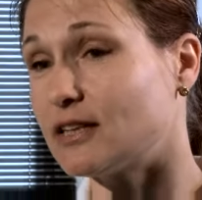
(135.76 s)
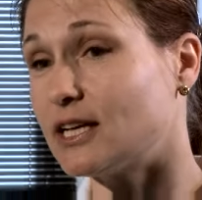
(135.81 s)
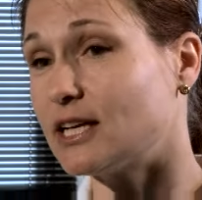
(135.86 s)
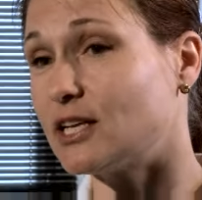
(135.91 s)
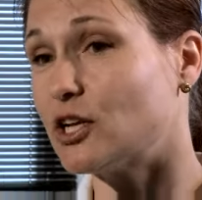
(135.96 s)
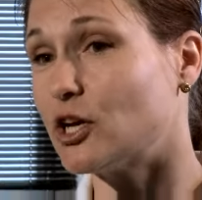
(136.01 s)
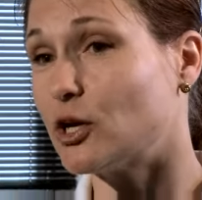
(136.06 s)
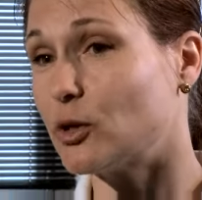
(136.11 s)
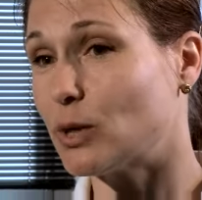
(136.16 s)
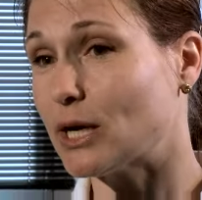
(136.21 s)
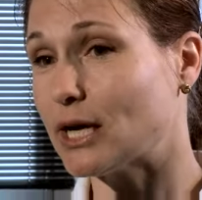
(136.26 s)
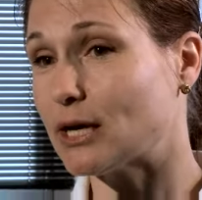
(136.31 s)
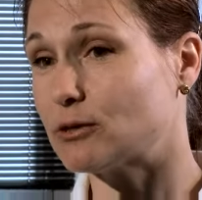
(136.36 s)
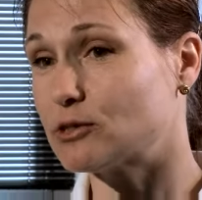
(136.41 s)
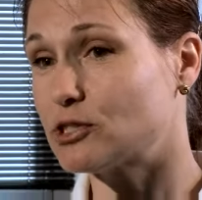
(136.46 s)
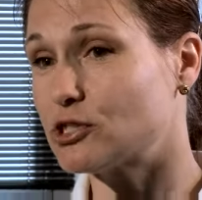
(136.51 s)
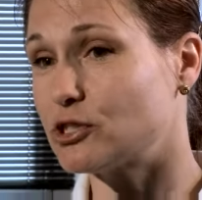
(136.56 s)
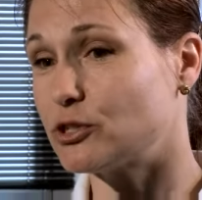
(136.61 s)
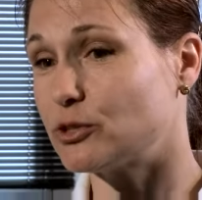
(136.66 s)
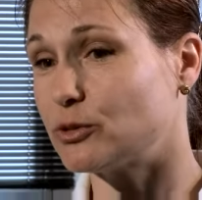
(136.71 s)
they know
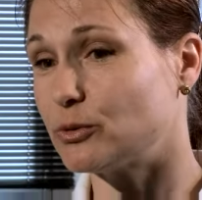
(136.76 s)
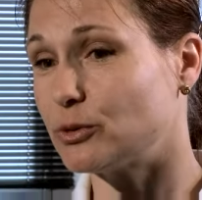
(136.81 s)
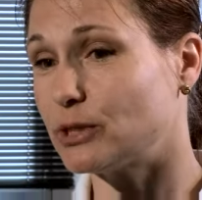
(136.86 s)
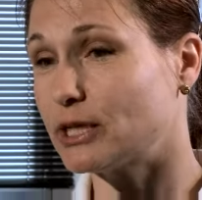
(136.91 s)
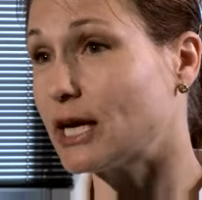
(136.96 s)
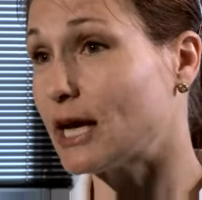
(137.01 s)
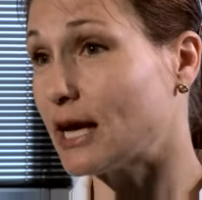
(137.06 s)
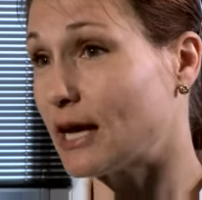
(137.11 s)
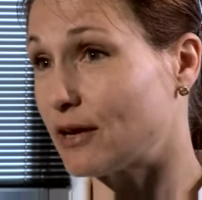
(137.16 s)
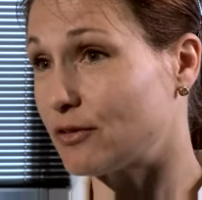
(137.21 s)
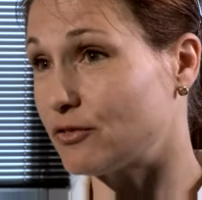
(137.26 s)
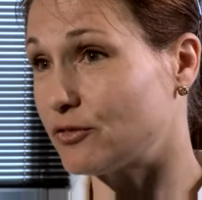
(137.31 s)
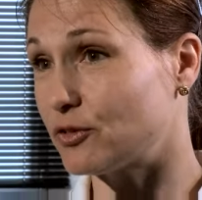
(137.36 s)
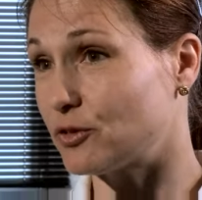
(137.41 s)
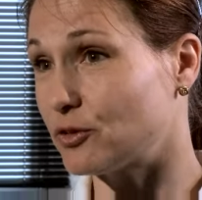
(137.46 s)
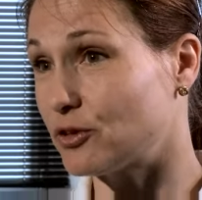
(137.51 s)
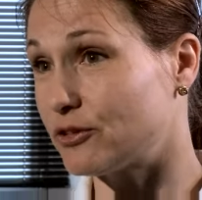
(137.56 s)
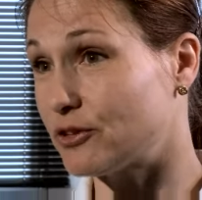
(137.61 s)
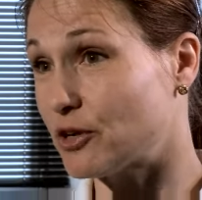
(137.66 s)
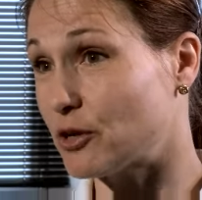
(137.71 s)
how to care
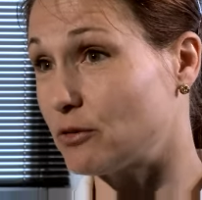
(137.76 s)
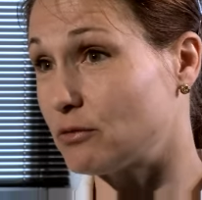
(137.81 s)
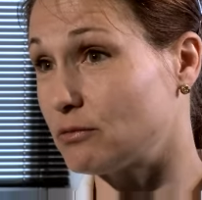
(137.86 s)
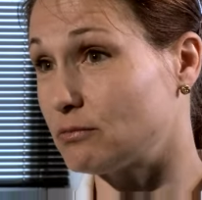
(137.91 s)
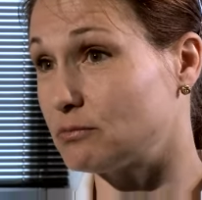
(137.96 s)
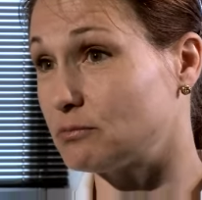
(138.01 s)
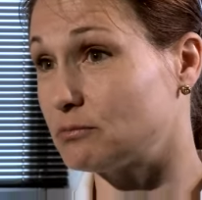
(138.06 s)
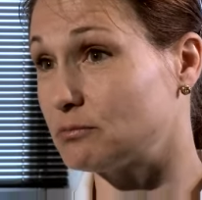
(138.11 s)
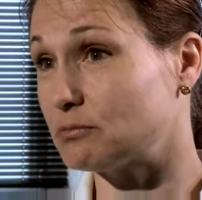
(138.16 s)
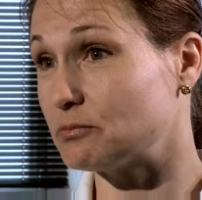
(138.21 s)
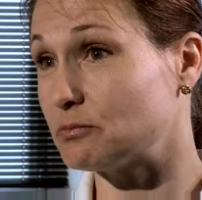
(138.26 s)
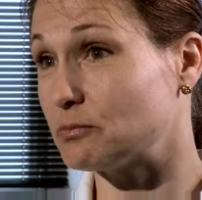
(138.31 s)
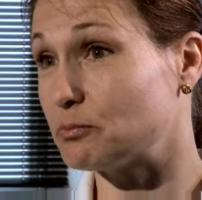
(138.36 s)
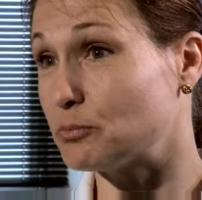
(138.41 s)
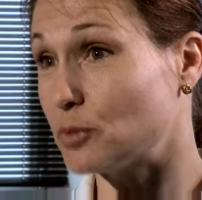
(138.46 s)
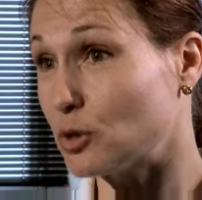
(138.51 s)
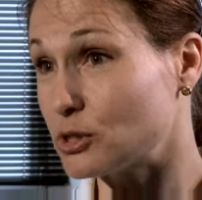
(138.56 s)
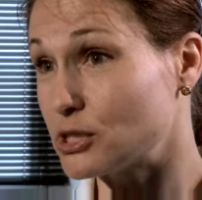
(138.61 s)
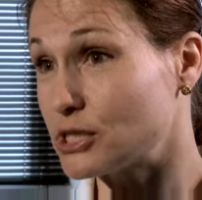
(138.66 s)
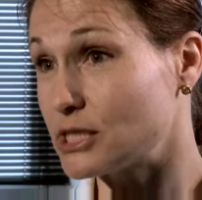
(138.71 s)
for their own
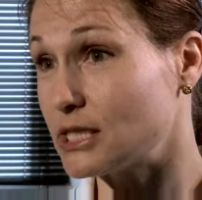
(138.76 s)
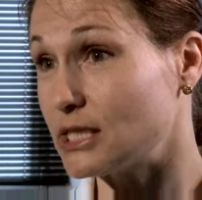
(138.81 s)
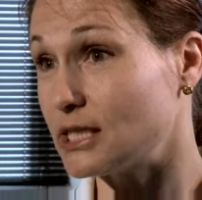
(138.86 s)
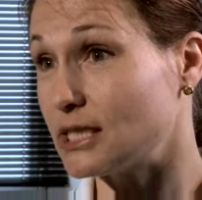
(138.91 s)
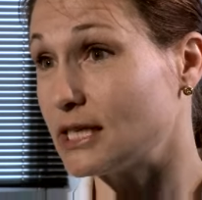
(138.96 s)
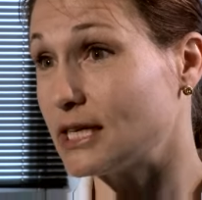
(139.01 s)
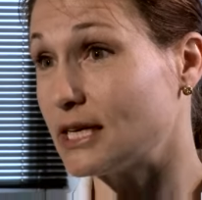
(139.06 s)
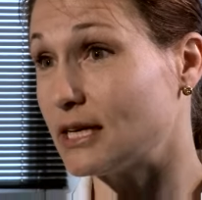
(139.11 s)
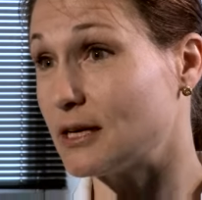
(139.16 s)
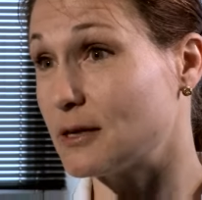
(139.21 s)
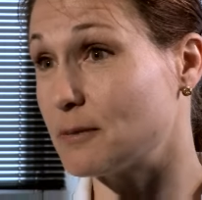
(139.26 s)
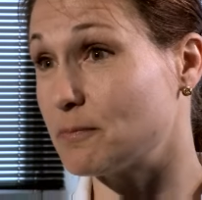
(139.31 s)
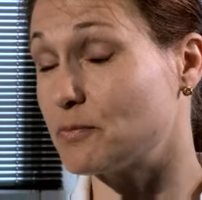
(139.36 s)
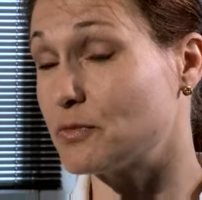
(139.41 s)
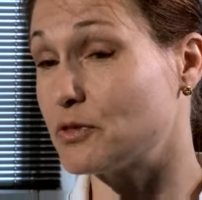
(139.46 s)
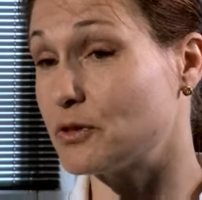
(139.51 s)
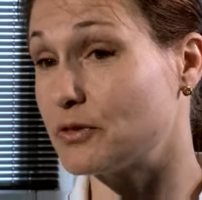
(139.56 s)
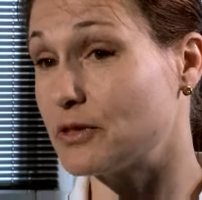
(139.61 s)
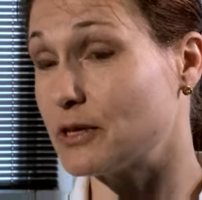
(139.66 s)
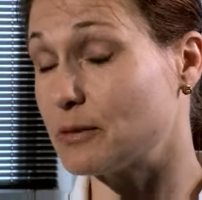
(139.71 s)
body,
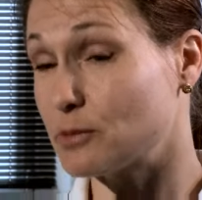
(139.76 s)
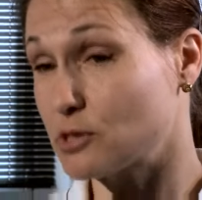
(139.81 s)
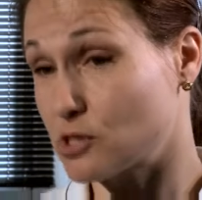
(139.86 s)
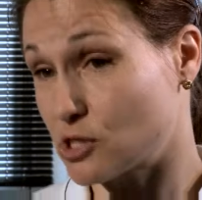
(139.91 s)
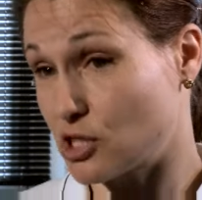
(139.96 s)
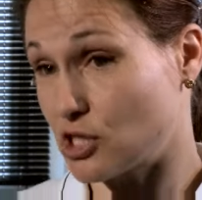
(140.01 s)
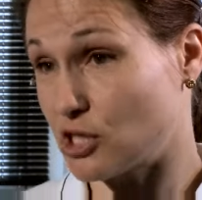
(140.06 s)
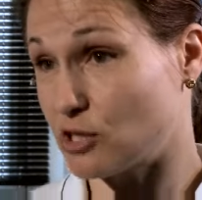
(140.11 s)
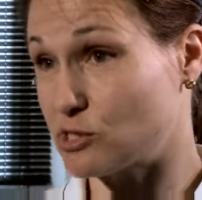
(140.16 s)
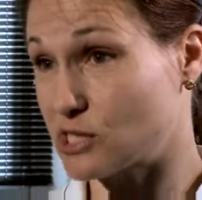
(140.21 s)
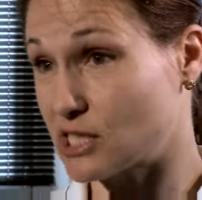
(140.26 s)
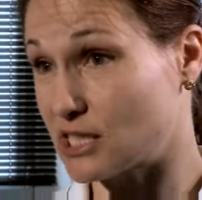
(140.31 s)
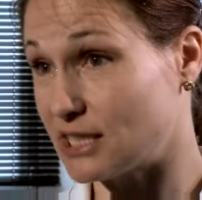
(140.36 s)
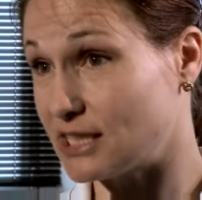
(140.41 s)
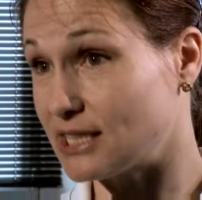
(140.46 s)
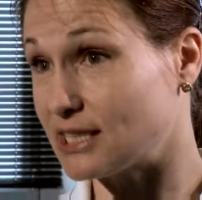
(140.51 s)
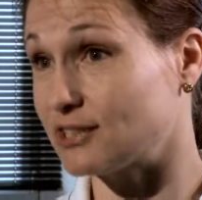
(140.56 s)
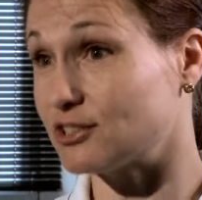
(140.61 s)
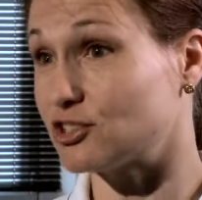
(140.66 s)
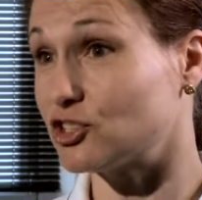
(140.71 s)
their
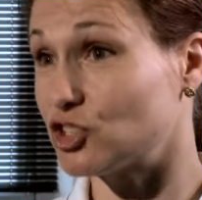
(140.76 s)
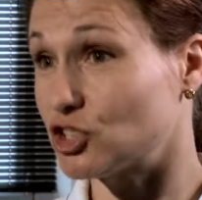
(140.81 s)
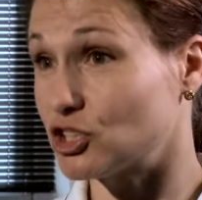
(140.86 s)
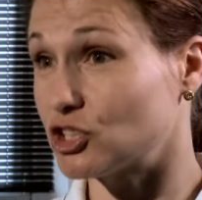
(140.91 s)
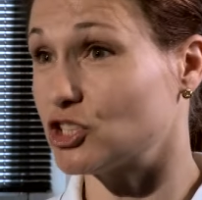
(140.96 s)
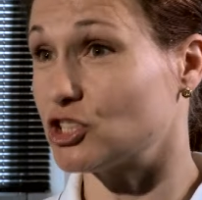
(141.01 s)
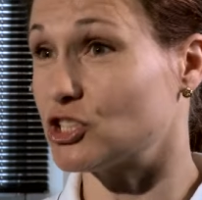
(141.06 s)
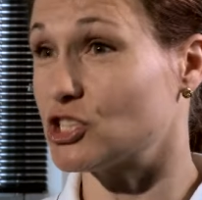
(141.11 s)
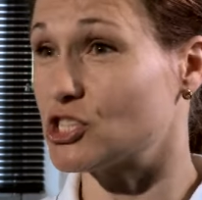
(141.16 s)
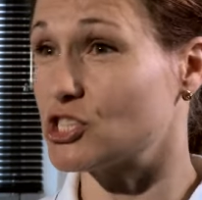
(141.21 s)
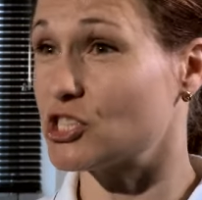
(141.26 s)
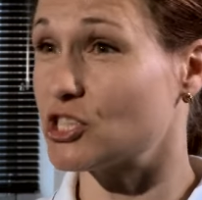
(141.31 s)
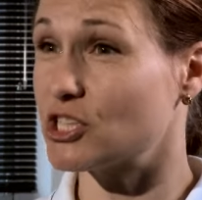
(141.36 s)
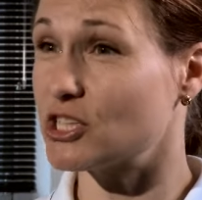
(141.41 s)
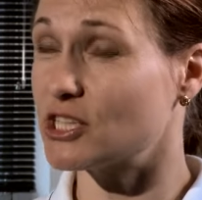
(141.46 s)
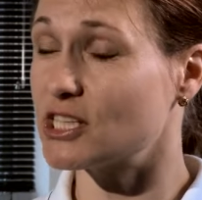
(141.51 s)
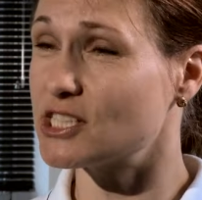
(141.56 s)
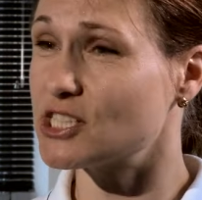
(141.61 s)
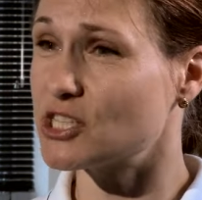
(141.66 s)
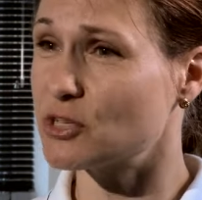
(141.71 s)
musculoskeletal structures, so
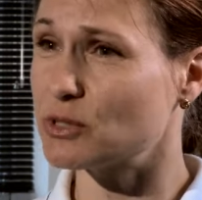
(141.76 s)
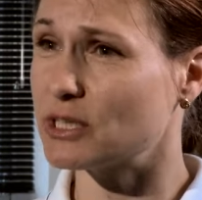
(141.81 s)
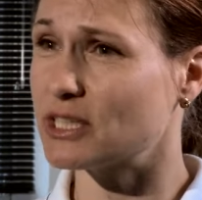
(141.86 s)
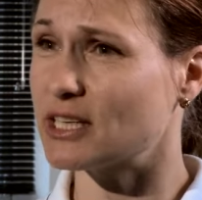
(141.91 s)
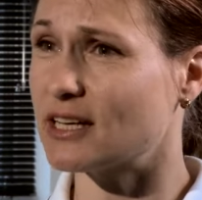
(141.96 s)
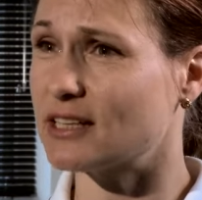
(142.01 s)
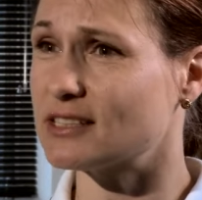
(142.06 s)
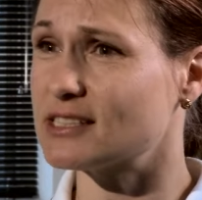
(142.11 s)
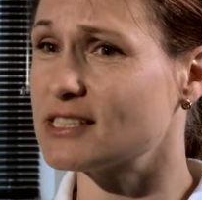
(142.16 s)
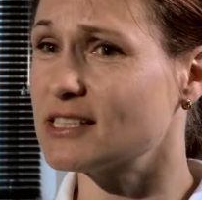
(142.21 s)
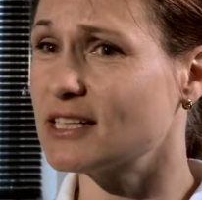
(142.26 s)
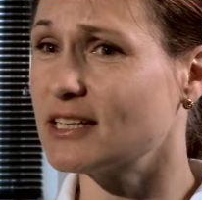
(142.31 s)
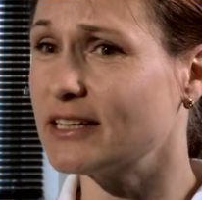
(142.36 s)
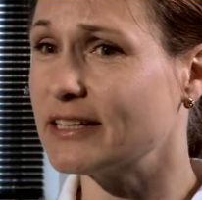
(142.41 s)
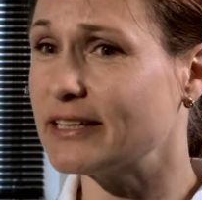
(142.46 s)
that they don't get